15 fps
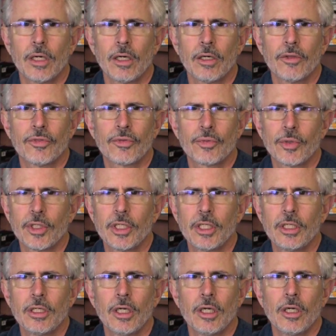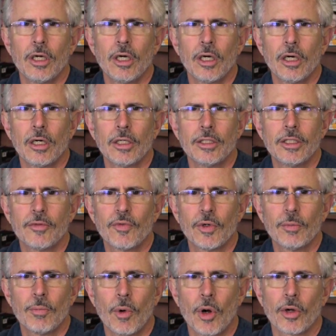three
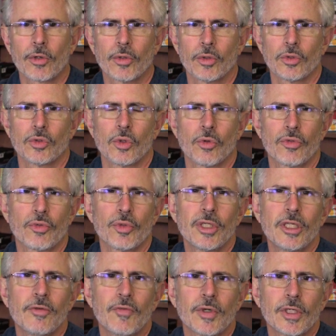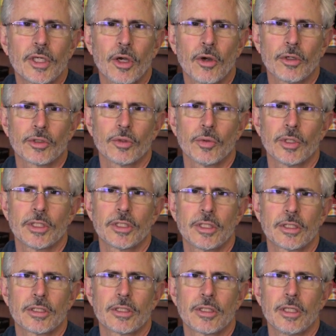different markers or three different
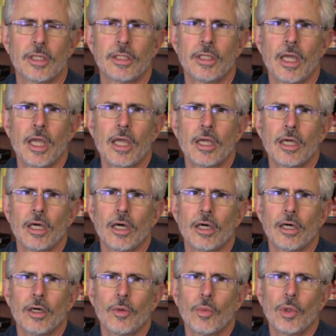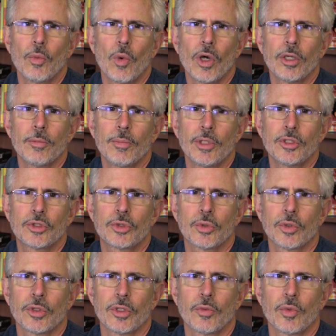characteristics that we want to be
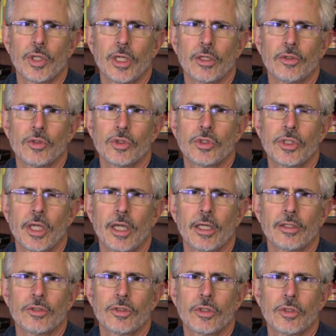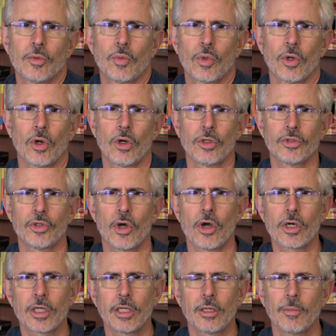sure that we understand so that we're all
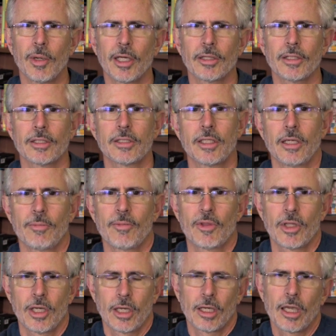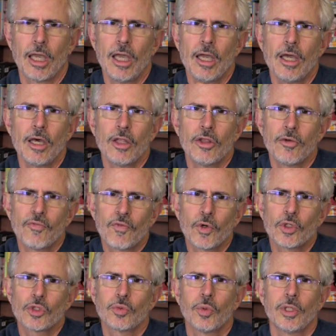talking about the same thing. The
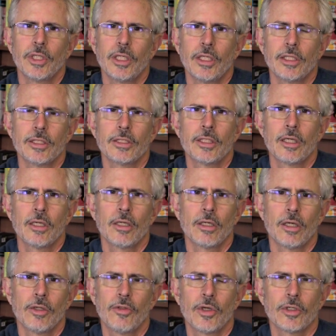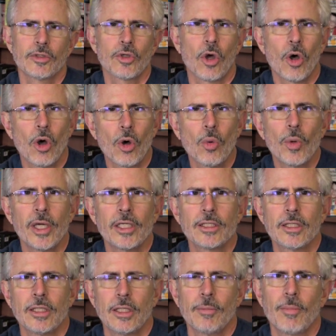first one is there's always
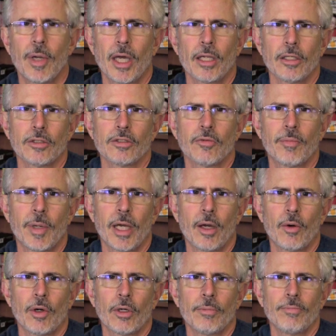an imbalance of power.